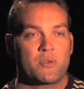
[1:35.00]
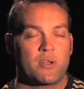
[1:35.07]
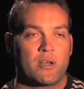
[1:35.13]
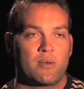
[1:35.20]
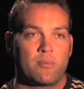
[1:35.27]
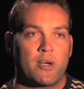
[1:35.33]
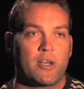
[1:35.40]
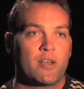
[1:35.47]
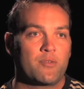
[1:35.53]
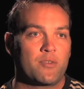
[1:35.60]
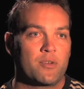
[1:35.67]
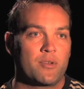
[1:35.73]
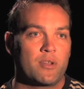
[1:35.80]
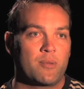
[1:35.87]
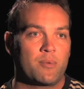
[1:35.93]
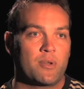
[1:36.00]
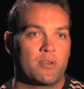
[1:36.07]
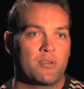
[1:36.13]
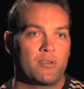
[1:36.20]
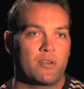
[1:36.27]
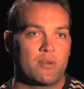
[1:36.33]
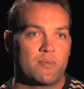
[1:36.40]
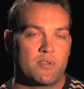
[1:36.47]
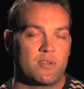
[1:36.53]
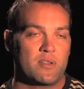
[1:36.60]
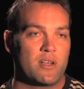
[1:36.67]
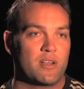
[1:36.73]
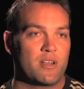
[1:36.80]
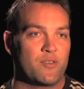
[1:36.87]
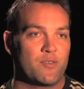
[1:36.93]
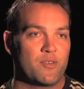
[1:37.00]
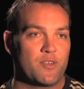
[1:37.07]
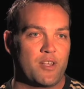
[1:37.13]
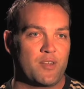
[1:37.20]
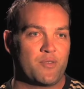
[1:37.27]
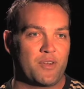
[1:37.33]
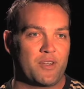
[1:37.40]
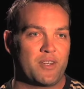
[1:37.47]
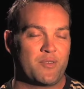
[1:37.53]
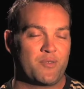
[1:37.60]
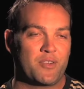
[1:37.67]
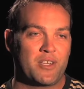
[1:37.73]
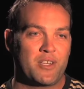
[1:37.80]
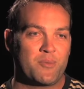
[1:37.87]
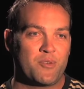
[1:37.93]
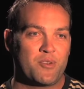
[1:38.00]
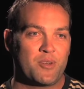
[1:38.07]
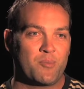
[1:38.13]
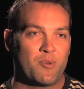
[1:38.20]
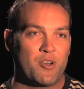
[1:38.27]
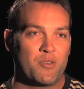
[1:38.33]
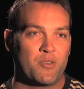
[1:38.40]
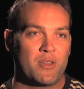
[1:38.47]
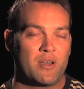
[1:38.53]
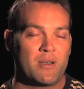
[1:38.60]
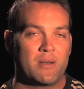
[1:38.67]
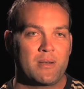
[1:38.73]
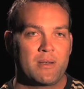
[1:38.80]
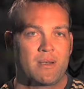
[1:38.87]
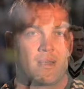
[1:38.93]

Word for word: and I might have to do that, but you know I'm still young enough and, and fit enough to keep doing both now.